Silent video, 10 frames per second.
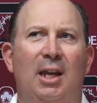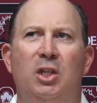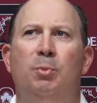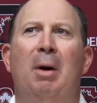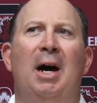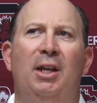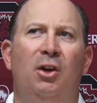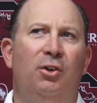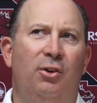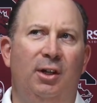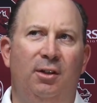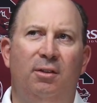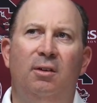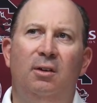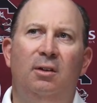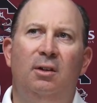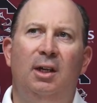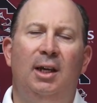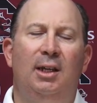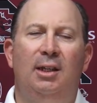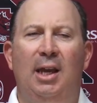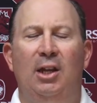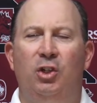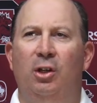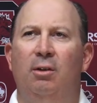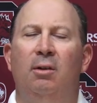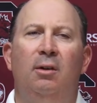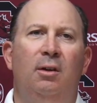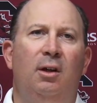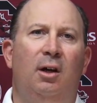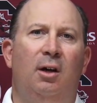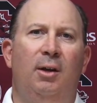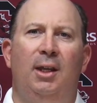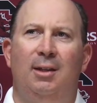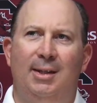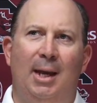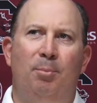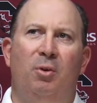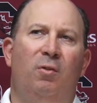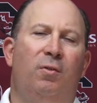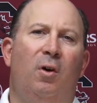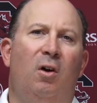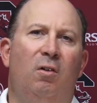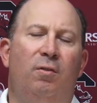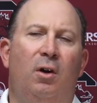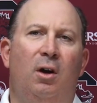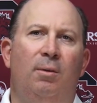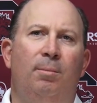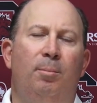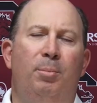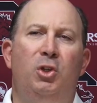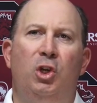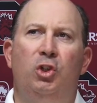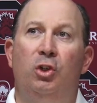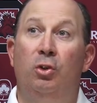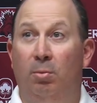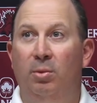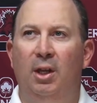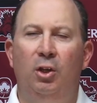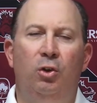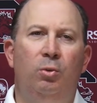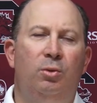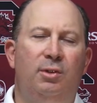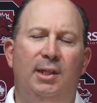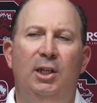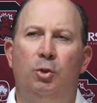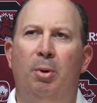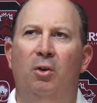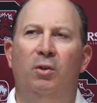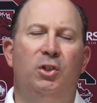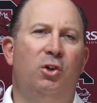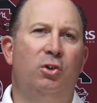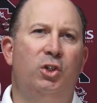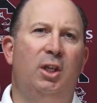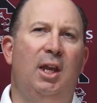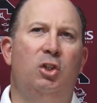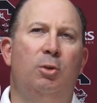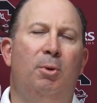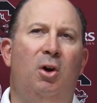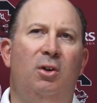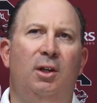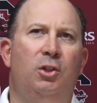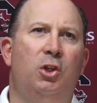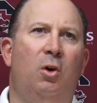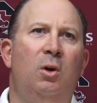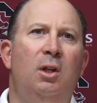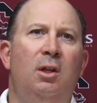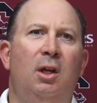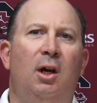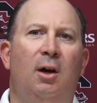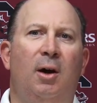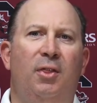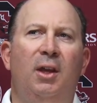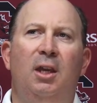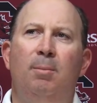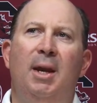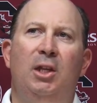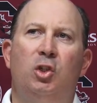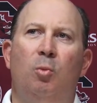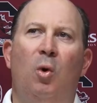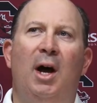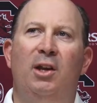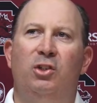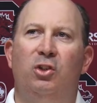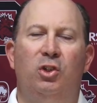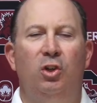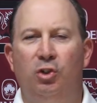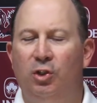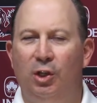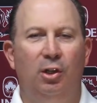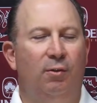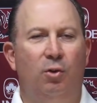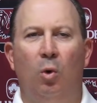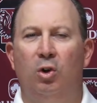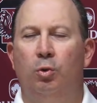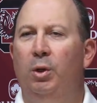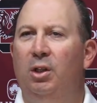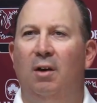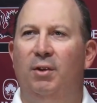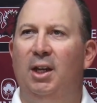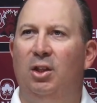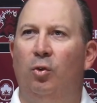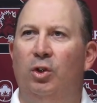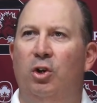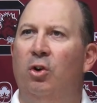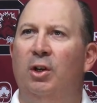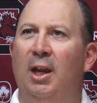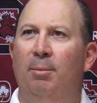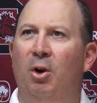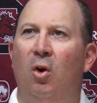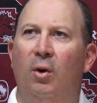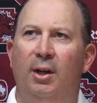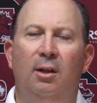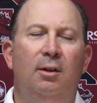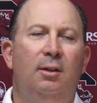get his body underneath and catch it in the type of position that you teach punt returners to catch the ball in. So I think he made some wise decisions. And, of course, we'd love to get the return game going,